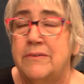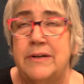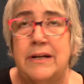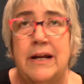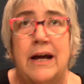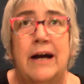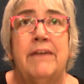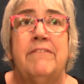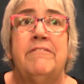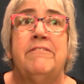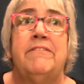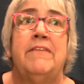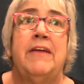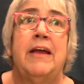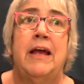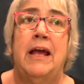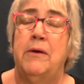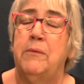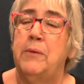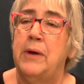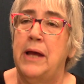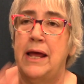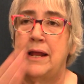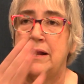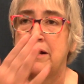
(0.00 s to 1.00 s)
and I,
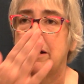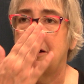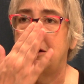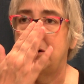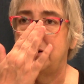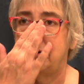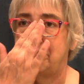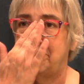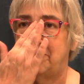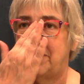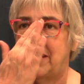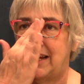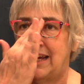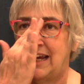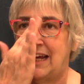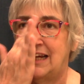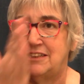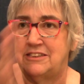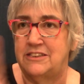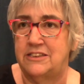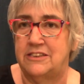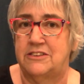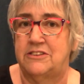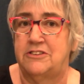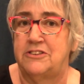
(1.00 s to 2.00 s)
we hadn't gone on
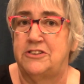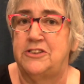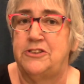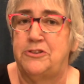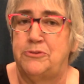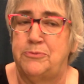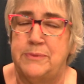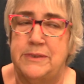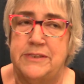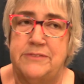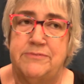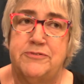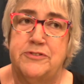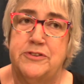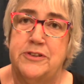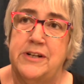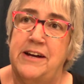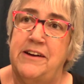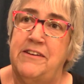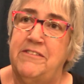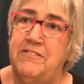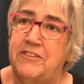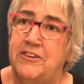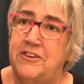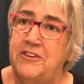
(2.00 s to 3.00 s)
vacation, excuse me, in
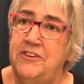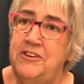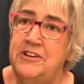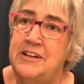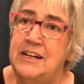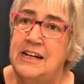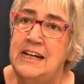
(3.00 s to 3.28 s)
forever.